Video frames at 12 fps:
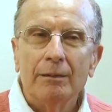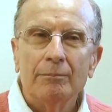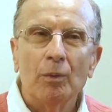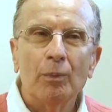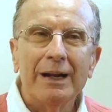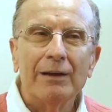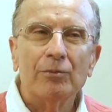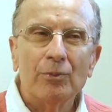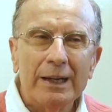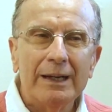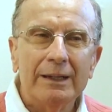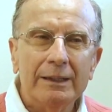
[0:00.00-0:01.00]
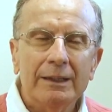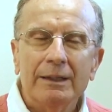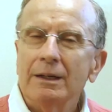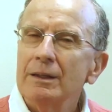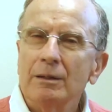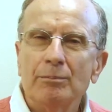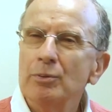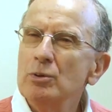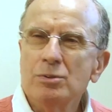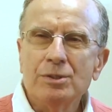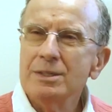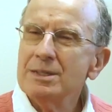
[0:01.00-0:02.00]
But what I've read, the
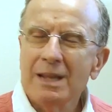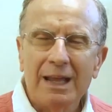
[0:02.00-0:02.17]
boost is